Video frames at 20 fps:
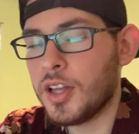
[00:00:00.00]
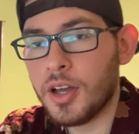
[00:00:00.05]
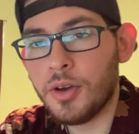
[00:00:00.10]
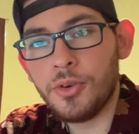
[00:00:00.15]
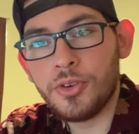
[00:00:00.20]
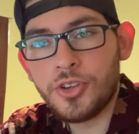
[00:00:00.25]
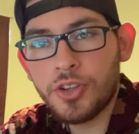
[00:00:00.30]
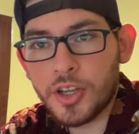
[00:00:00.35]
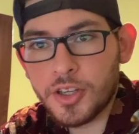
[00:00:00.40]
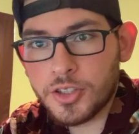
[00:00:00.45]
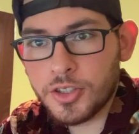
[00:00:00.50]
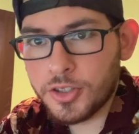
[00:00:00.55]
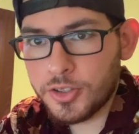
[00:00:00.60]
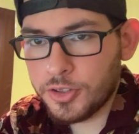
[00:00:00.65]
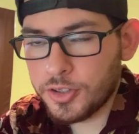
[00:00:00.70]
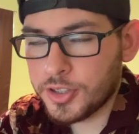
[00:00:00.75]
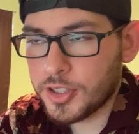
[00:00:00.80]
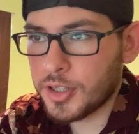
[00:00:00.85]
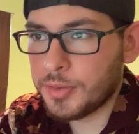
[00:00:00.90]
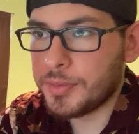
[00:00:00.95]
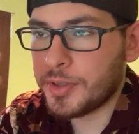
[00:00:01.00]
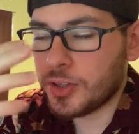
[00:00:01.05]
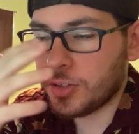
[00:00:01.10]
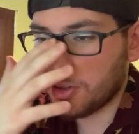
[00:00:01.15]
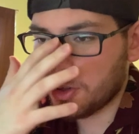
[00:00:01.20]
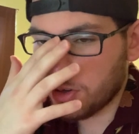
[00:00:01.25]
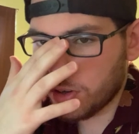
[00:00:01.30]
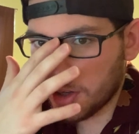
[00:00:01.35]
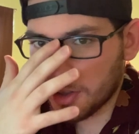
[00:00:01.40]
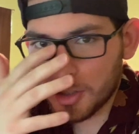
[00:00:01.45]
I want you guys to do the same. You
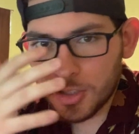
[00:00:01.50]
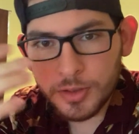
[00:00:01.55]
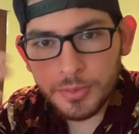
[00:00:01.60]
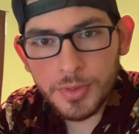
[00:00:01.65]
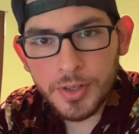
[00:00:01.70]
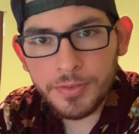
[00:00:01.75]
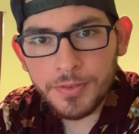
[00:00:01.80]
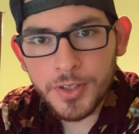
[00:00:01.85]
know, go out there and make